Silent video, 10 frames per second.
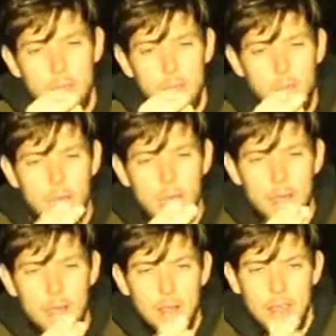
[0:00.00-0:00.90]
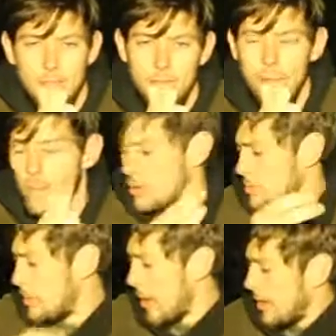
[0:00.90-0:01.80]
But very
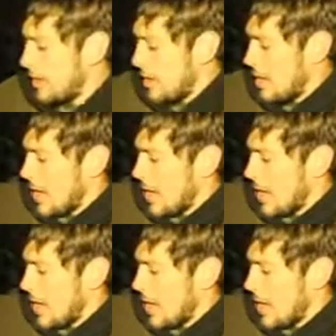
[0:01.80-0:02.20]
good bait.